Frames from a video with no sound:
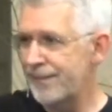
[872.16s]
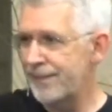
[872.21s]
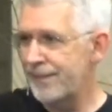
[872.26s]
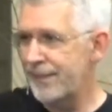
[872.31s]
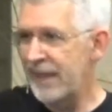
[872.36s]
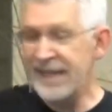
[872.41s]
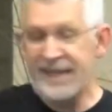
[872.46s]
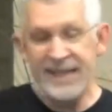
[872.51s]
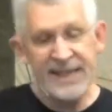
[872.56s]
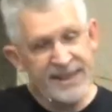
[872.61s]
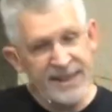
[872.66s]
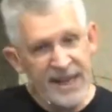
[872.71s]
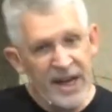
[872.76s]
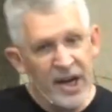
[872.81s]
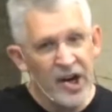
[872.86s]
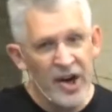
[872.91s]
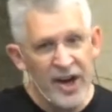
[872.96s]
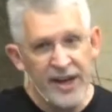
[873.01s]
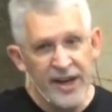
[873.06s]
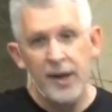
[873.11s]
He didn't
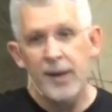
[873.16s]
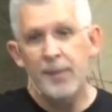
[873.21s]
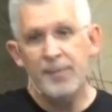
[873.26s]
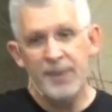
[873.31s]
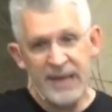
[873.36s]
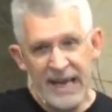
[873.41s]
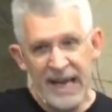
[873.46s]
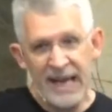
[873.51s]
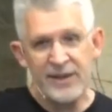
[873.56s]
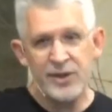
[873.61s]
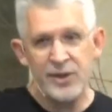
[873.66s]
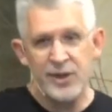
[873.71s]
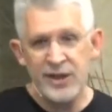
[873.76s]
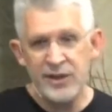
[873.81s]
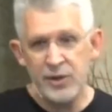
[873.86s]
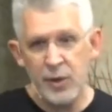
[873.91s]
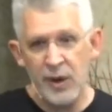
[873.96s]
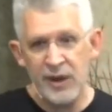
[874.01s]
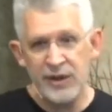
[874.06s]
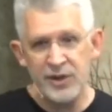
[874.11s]
hear it, but he answered
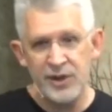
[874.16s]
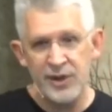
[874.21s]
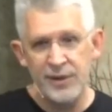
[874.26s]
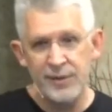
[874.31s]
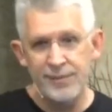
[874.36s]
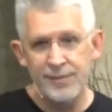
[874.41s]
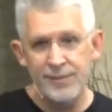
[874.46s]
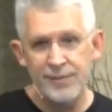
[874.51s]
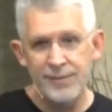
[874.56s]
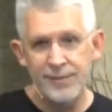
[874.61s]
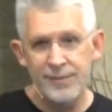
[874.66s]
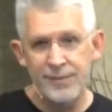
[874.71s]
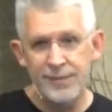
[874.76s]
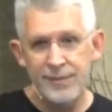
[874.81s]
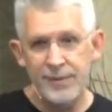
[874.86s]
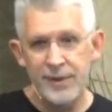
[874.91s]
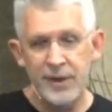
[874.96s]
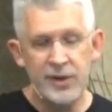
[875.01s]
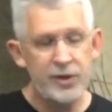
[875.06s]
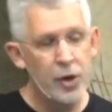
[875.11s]
his question.
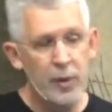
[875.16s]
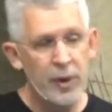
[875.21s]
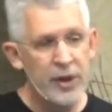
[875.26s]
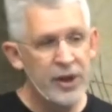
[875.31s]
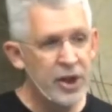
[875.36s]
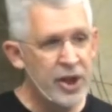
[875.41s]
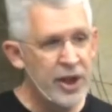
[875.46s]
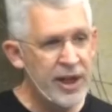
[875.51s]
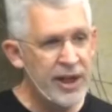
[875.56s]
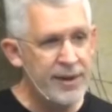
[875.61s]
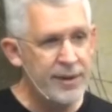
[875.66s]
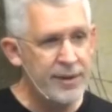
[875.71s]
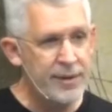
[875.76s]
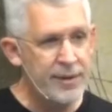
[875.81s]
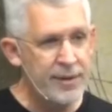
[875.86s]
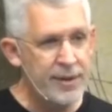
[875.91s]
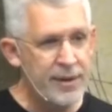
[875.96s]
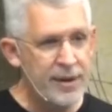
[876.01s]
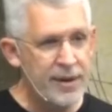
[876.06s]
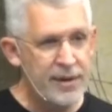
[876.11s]
There's no one good.
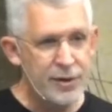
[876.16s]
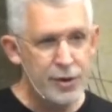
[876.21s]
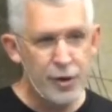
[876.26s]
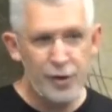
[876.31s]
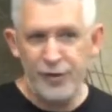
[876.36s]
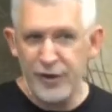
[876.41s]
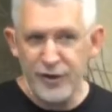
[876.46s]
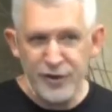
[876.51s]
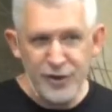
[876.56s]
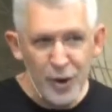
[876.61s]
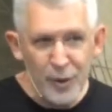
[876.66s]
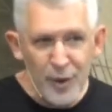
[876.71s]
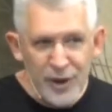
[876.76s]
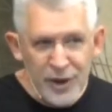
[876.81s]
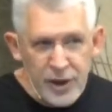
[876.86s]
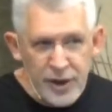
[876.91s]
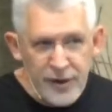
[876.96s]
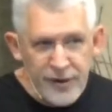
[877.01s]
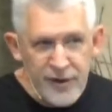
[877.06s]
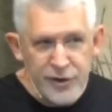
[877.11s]
So if there's no one
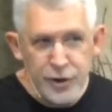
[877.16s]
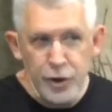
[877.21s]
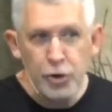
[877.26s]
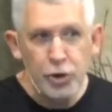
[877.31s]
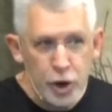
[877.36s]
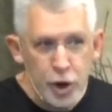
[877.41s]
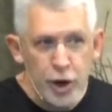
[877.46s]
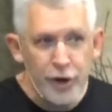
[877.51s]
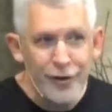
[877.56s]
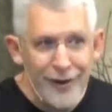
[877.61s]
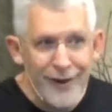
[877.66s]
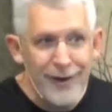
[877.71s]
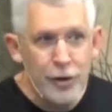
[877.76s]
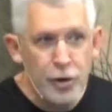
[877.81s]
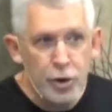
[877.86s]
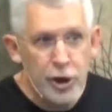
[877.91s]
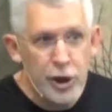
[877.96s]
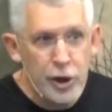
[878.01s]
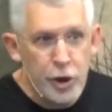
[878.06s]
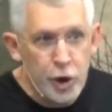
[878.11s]
good, there's no good thing
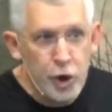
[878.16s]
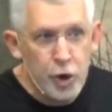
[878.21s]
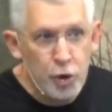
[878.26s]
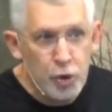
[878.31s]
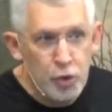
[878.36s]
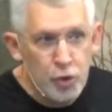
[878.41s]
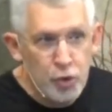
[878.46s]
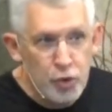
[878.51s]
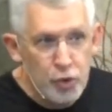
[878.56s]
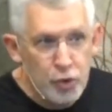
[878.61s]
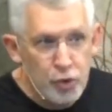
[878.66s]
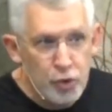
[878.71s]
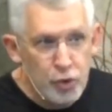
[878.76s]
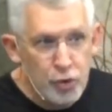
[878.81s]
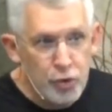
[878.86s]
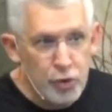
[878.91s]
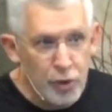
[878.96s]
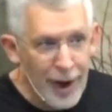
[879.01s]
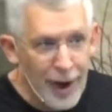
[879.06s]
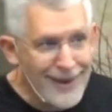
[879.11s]
you can do,
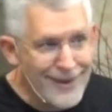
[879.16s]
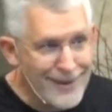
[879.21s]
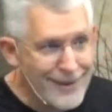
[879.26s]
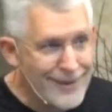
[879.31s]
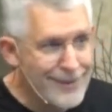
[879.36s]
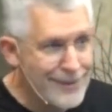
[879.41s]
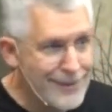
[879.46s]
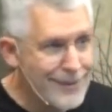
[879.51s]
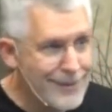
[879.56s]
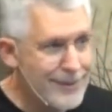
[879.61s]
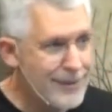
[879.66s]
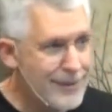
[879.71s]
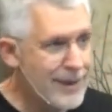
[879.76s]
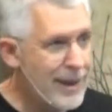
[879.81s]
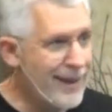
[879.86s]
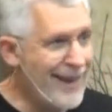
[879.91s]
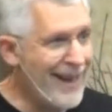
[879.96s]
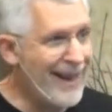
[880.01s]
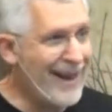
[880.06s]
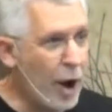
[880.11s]
right?
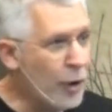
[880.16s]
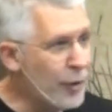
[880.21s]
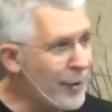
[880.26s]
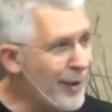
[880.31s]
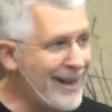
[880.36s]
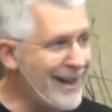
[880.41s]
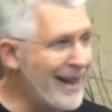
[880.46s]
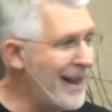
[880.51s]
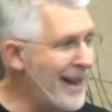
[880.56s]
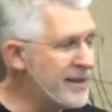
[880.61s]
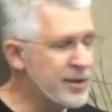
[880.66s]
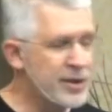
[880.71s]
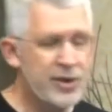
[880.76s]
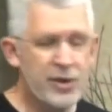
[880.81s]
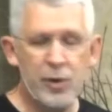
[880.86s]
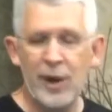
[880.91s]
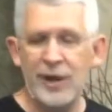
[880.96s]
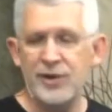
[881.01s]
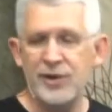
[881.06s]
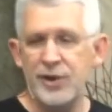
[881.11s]
That already answers the
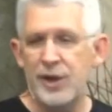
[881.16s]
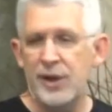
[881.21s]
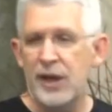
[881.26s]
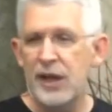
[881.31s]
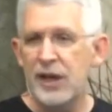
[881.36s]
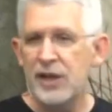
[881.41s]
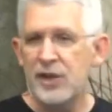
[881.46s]
question.